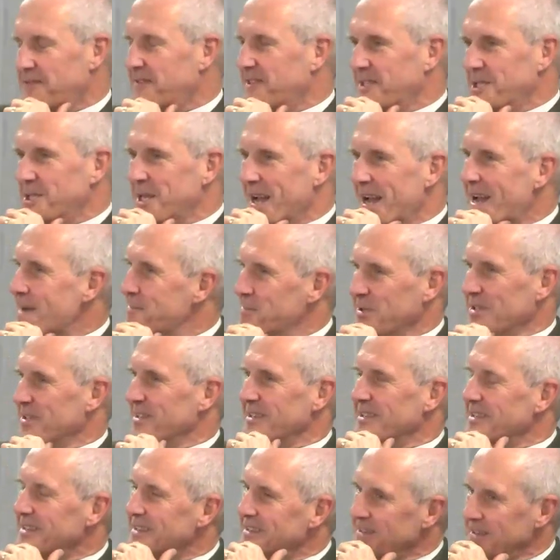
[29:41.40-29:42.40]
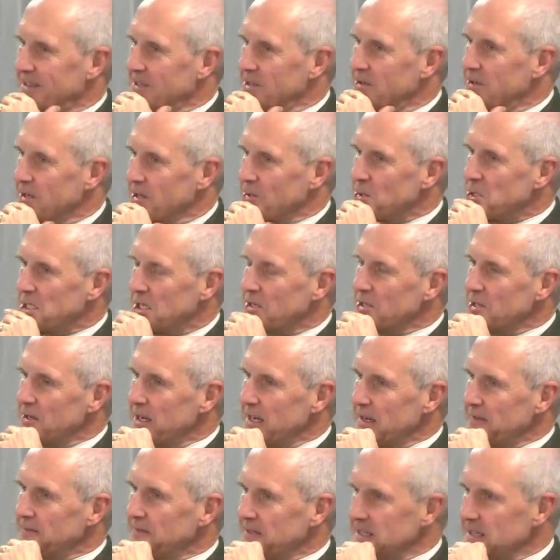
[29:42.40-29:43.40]
can happen. You know, so you
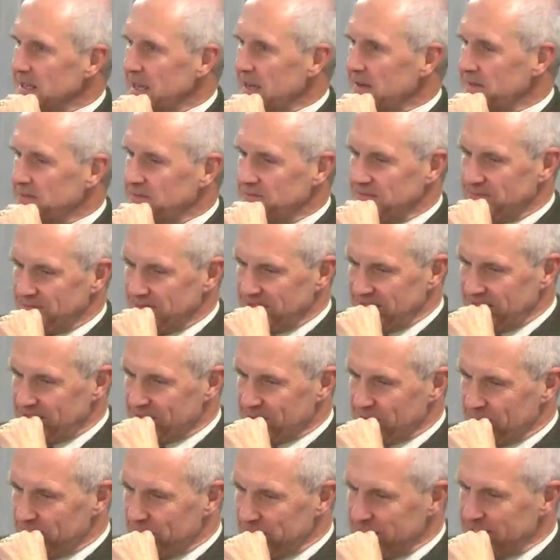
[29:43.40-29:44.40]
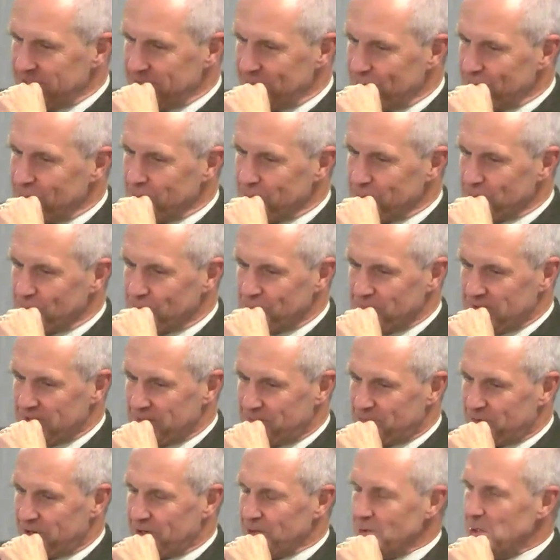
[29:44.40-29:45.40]
have to have, you know, it'll be a normal
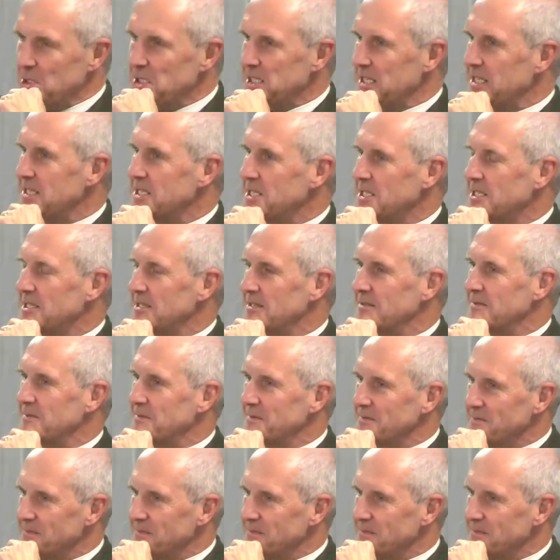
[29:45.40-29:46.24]
process to,